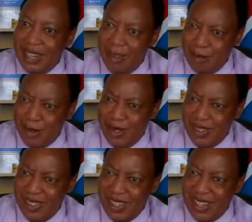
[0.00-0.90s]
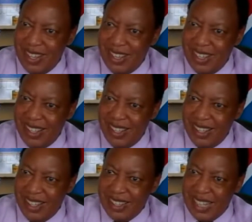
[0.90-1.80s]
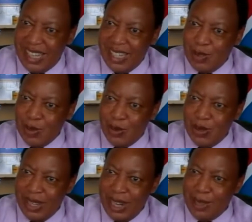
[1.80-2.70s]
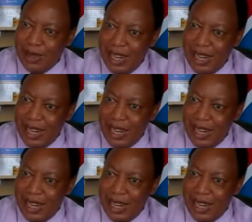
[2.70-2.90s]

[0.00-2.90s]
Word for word: level, second to the, the